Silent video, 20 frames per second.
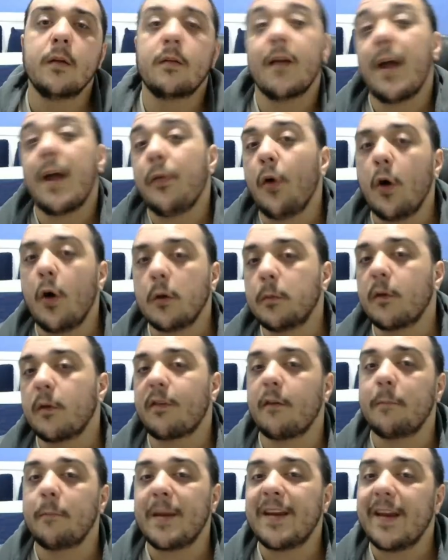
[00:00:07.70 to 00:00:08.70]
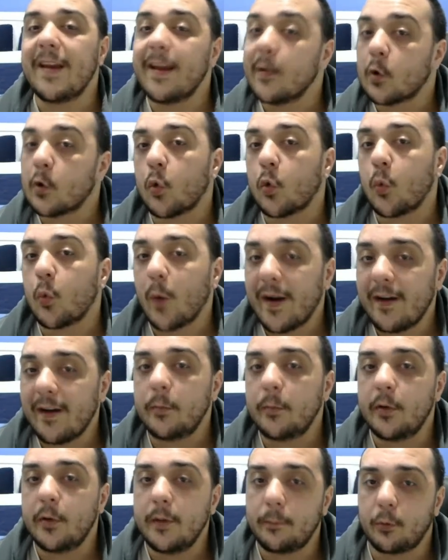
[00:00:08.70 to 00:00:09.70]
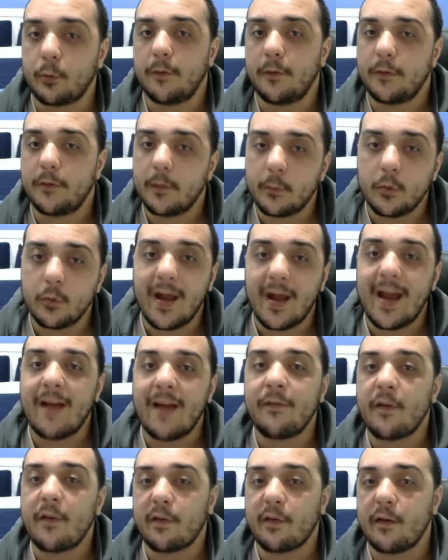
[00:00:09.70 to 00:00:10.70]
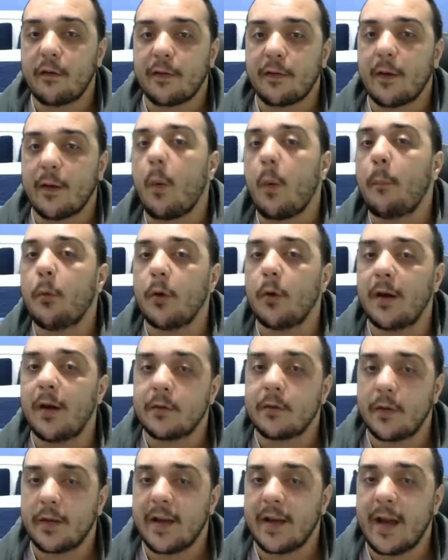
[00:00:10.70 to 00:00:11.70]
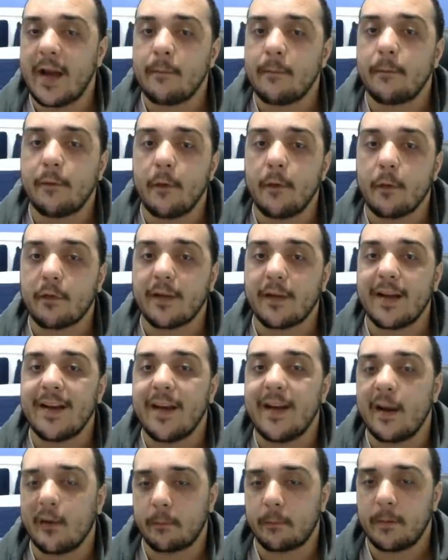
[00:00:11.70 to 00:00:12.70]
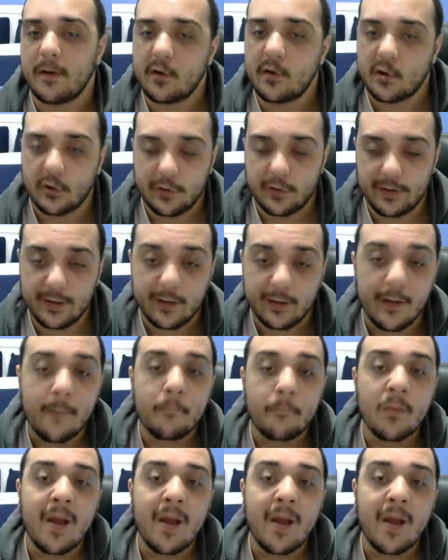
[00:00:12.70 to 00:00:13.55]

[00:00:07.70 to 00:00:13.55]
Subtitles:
Scythe logbooks have been incredibly profitable ever since they were put into the game first in Expedition League.